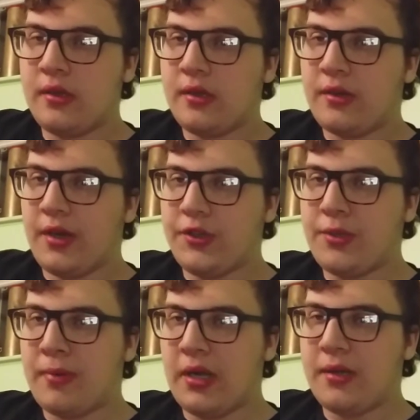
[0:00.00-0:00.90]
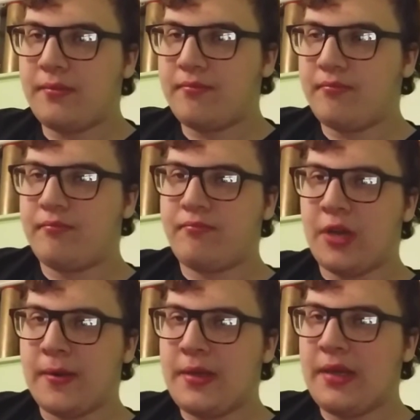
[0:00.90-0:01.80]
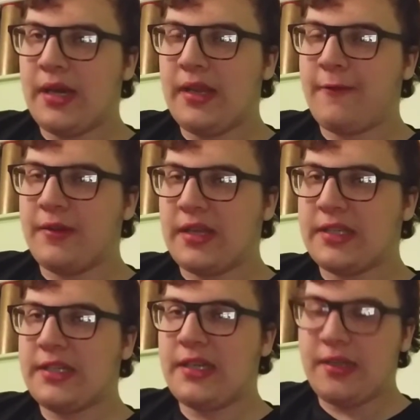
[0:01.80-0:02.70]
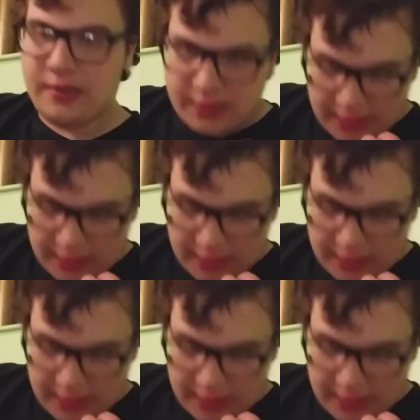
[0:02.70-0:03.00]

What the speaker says: Crouching part, probably not if you're like sitting,